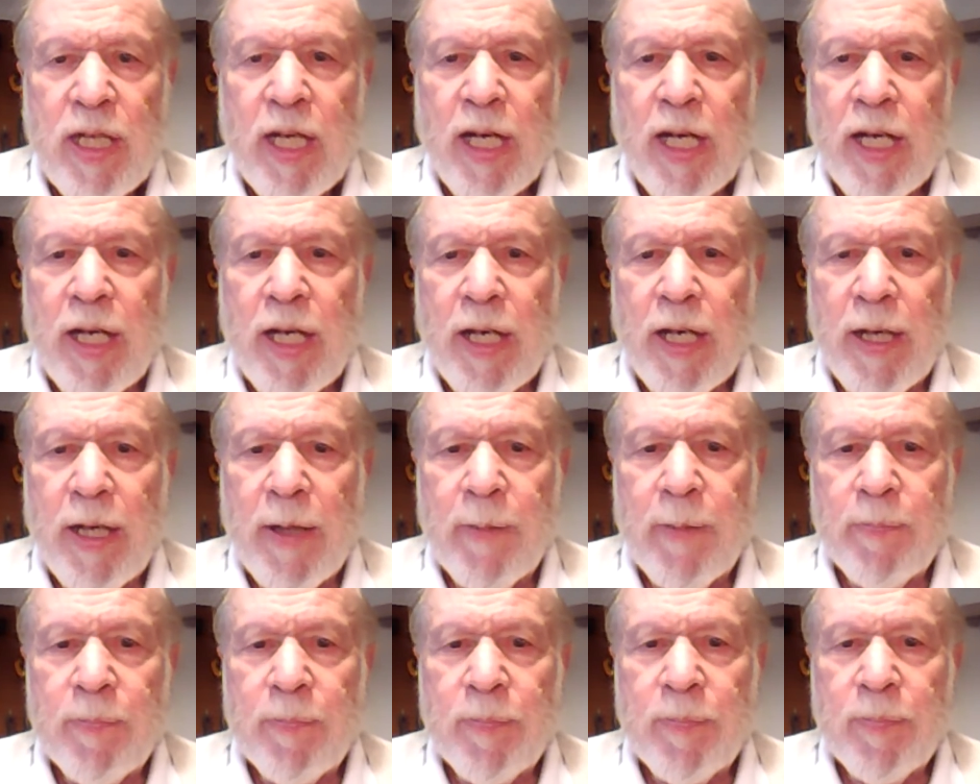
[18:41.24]

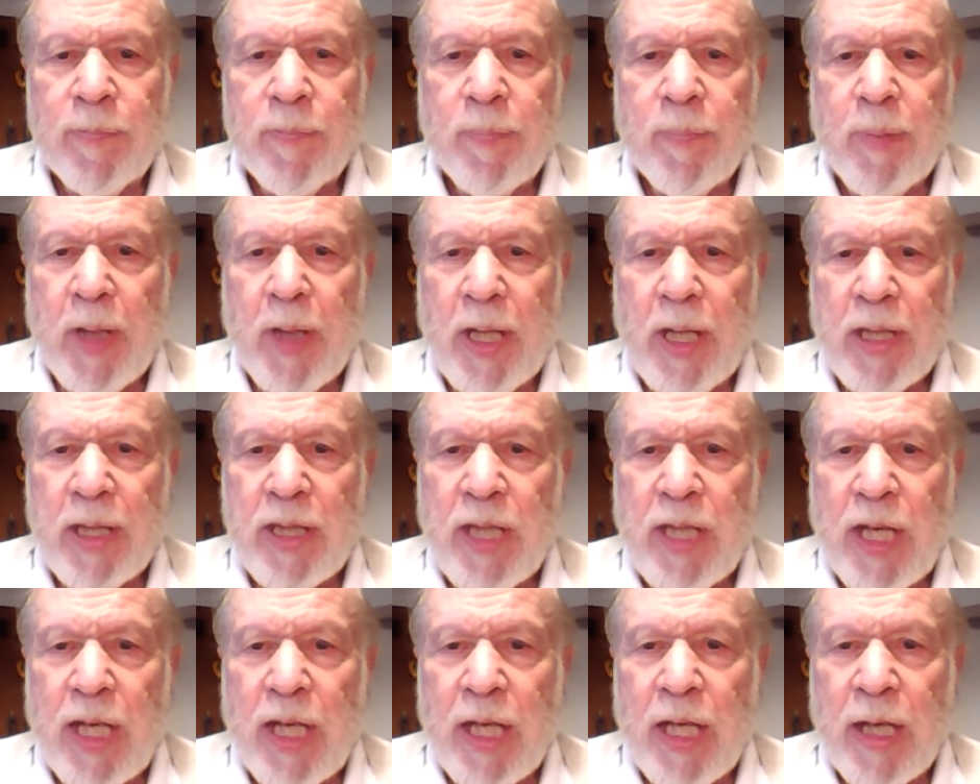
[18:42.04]
um, but
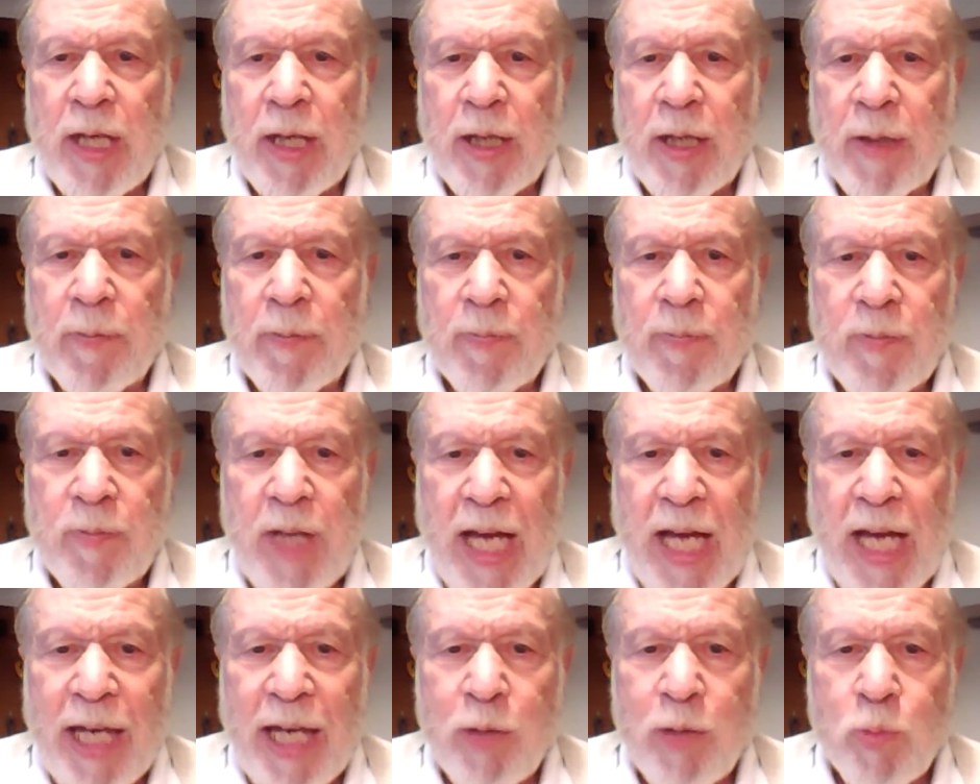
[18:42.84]
um,
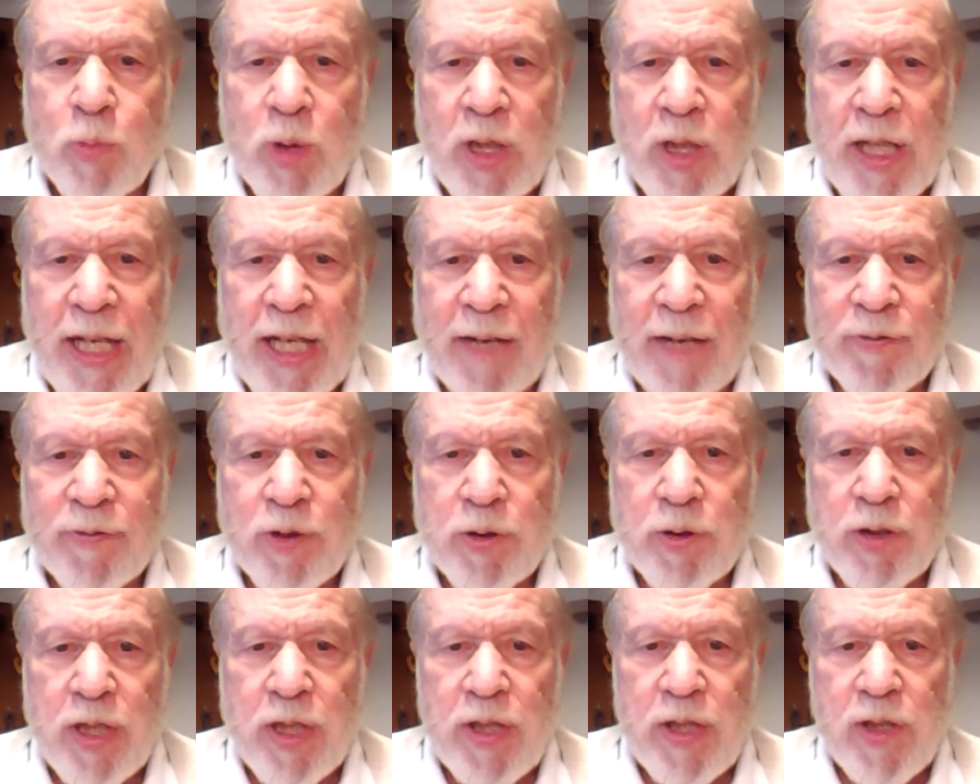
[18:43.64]
I will
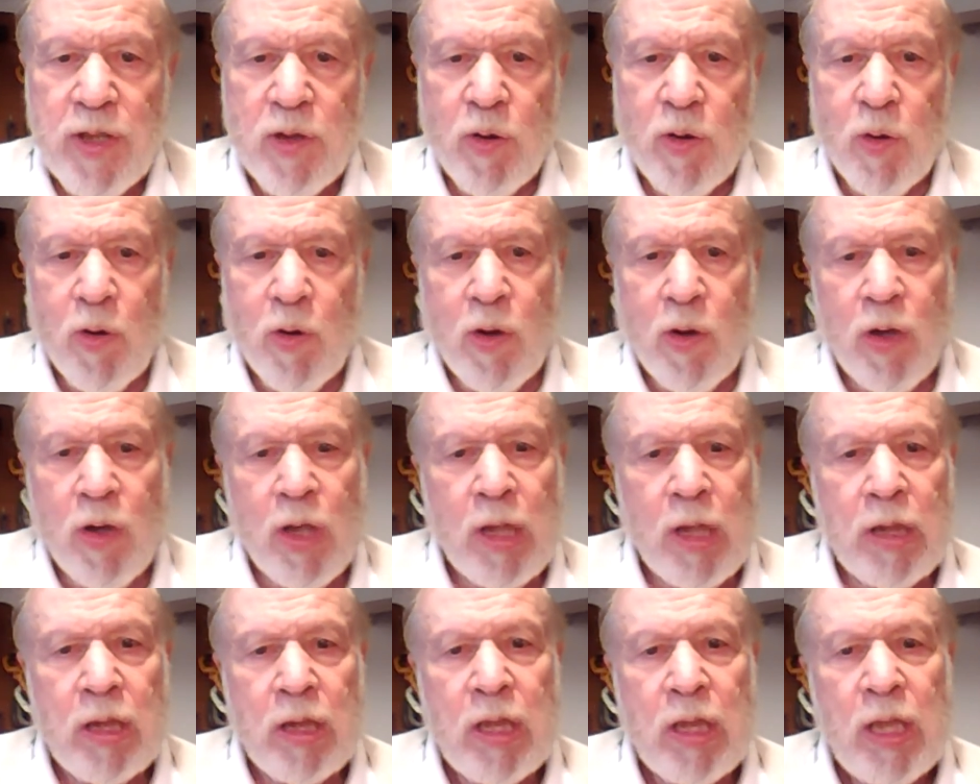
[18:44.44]
after this
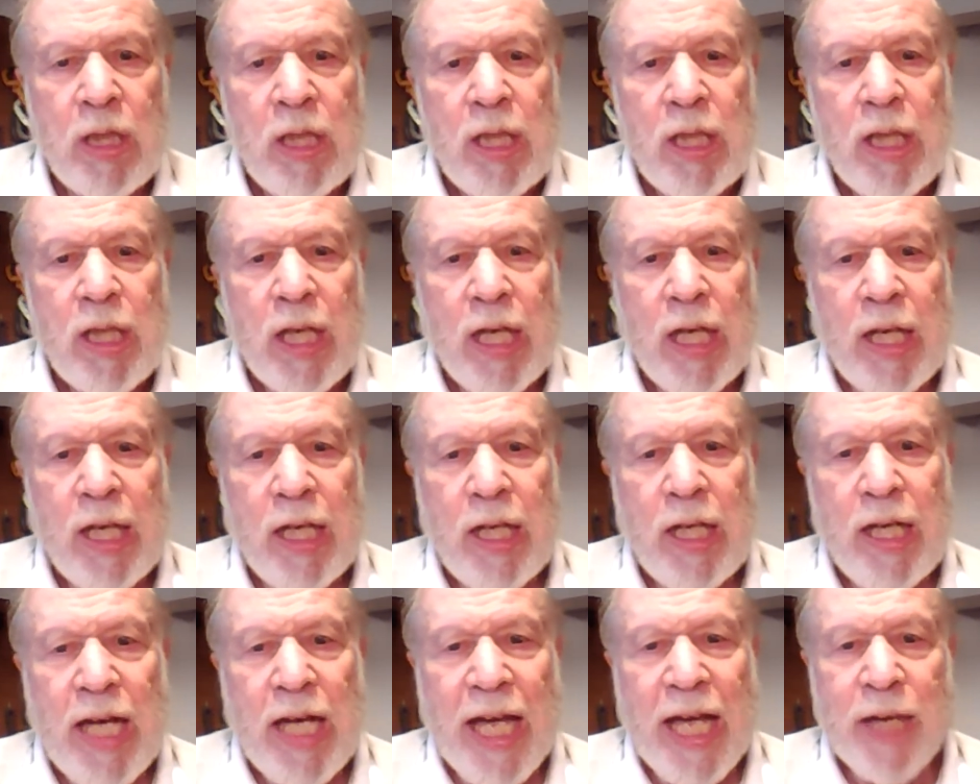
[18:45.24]
call,
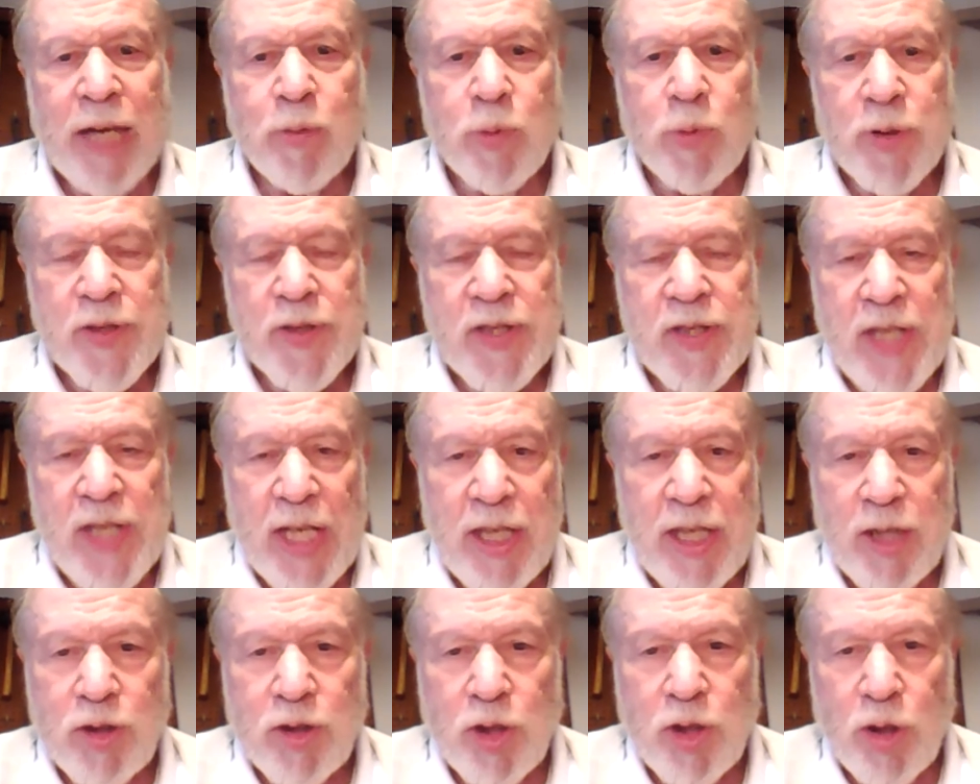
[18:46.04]
uh, I will
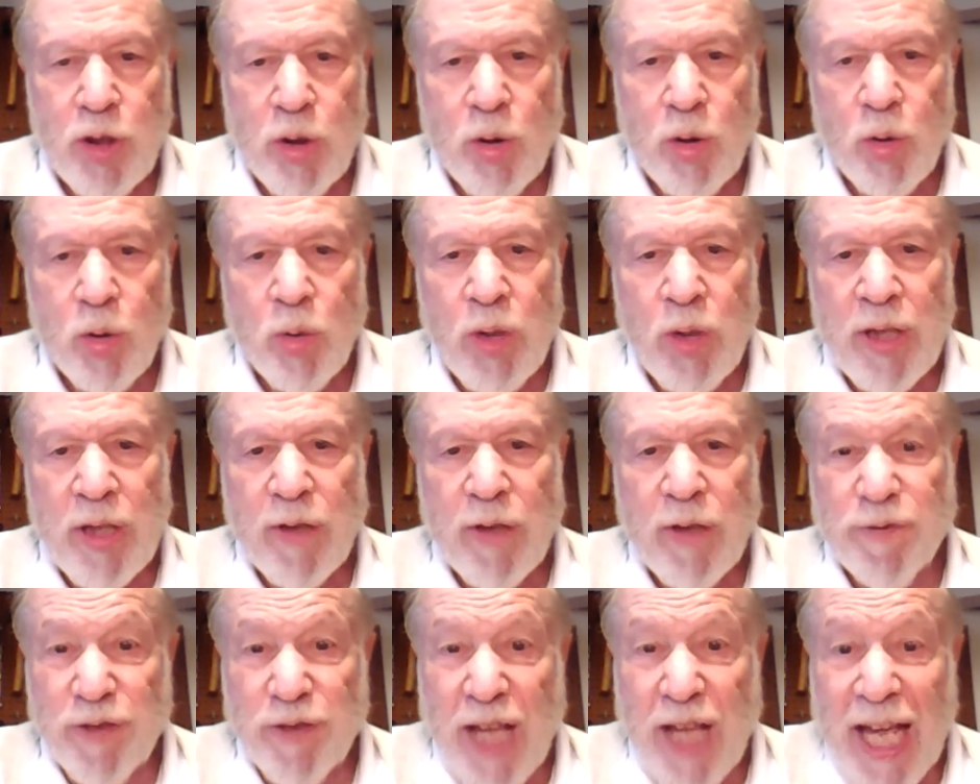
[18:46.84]
send it to you. And
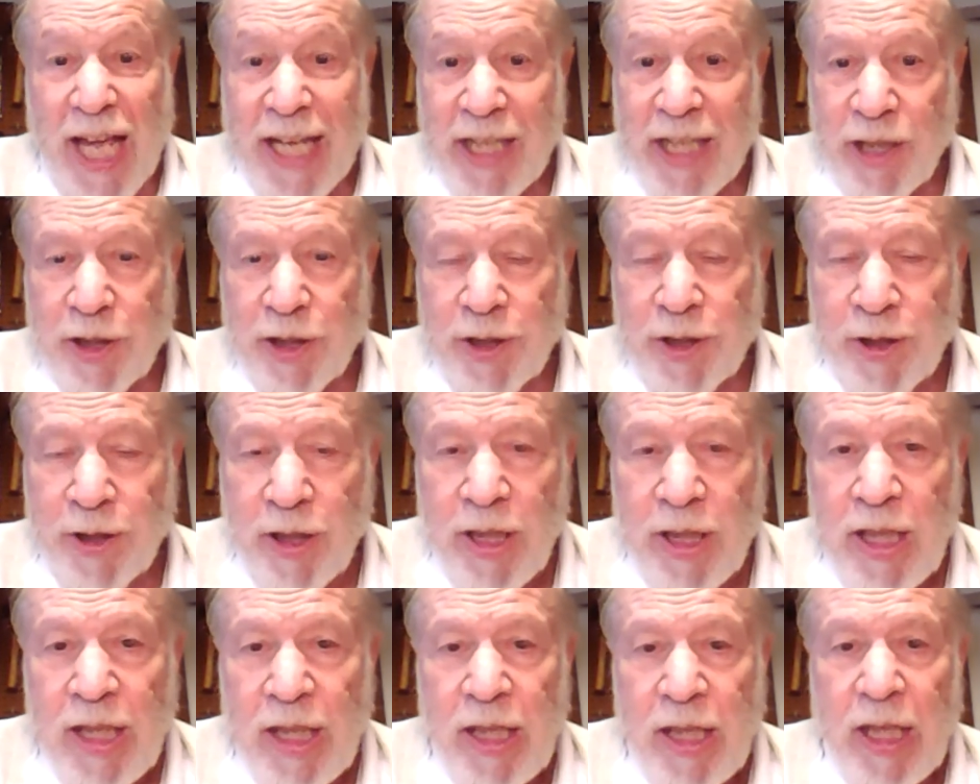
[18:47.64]
the flyer
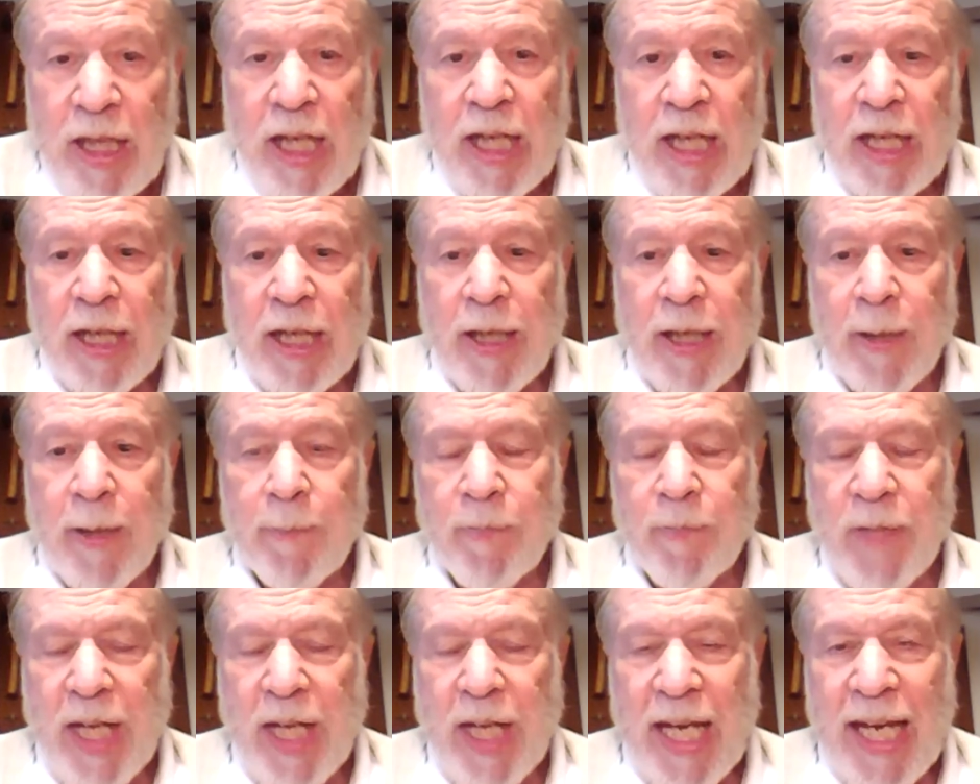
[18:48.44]

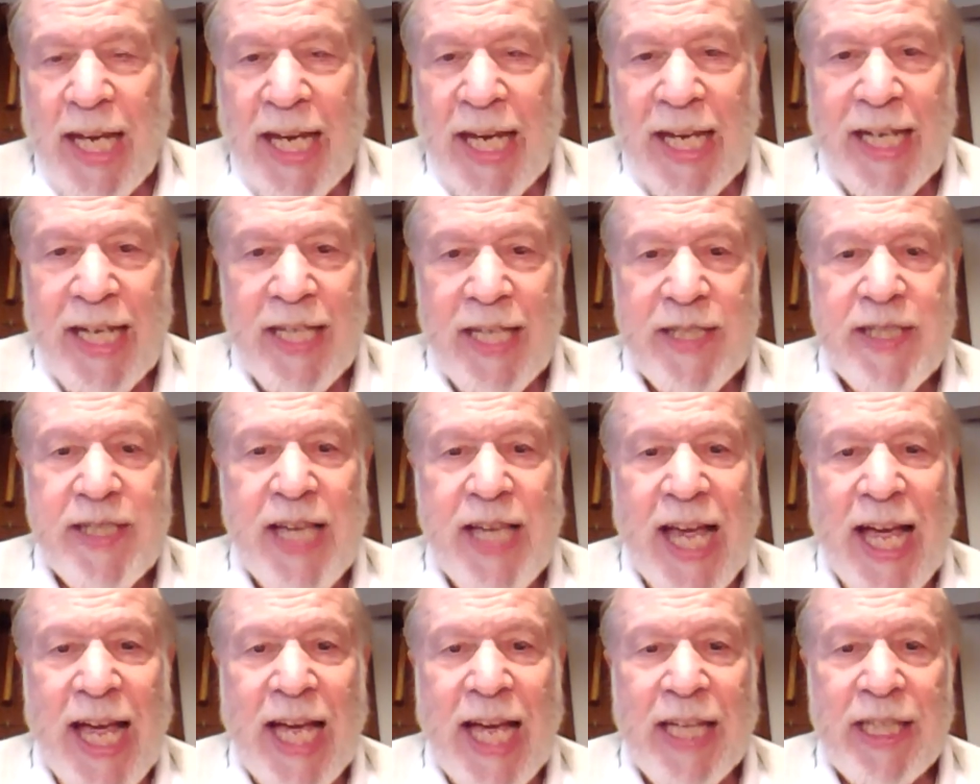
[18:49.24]
um, has
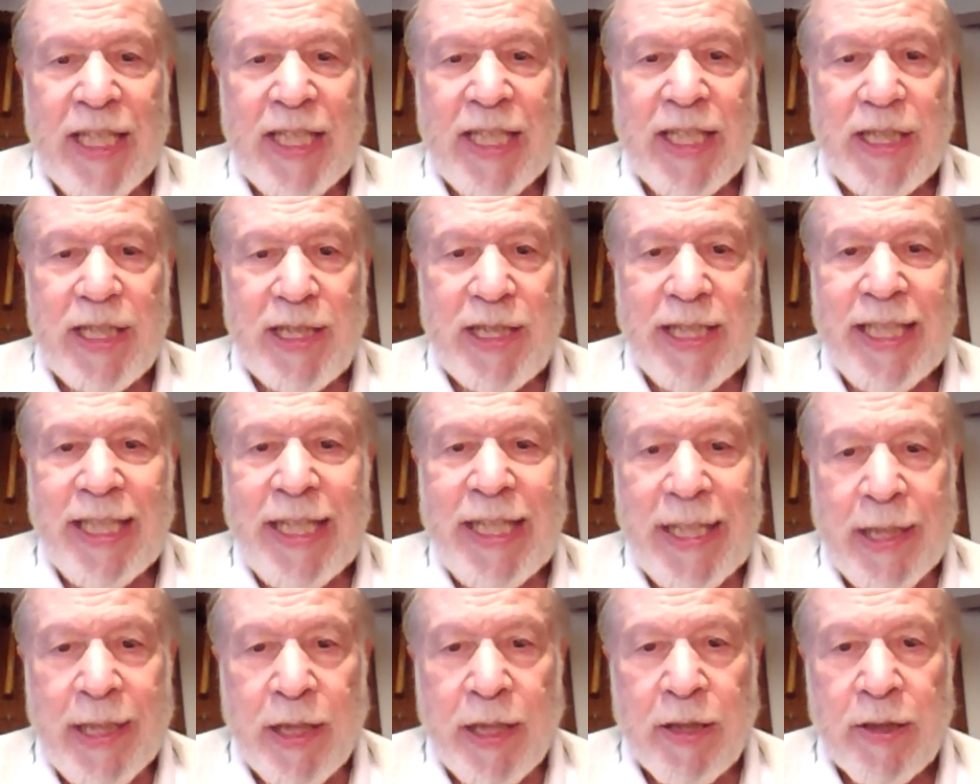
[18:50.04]
on it a
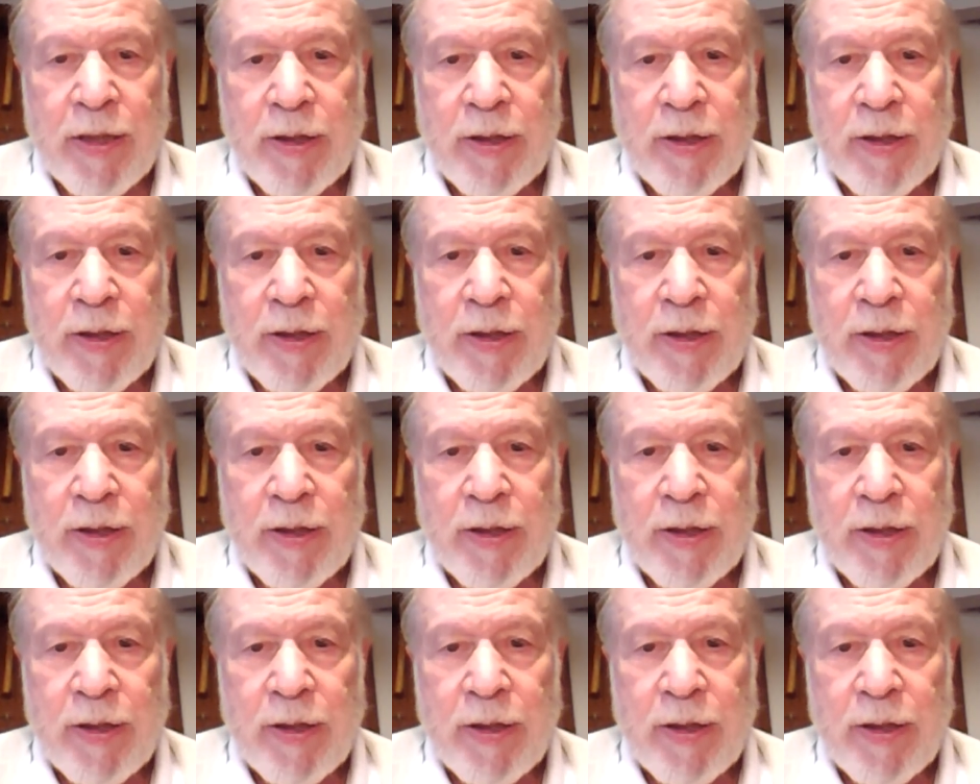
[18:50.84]
link